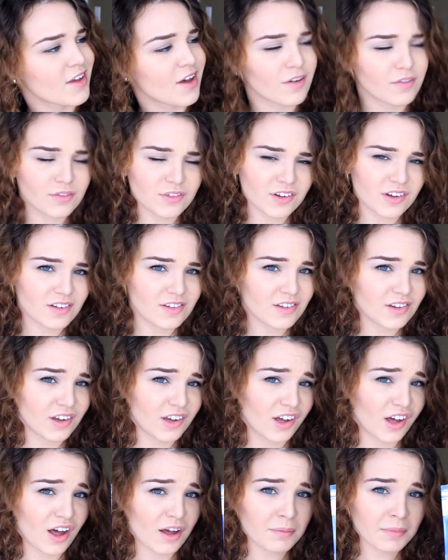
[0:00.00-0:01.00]
of
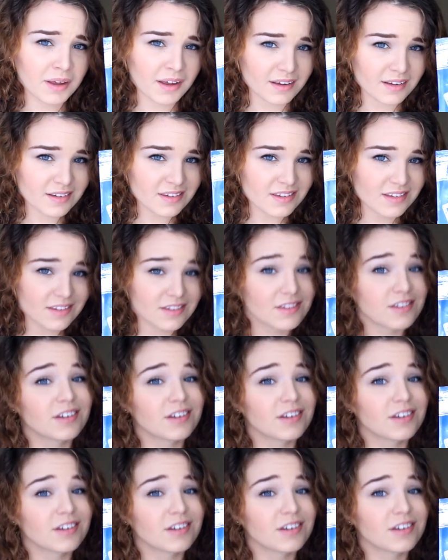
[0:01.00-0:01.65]
DC Comics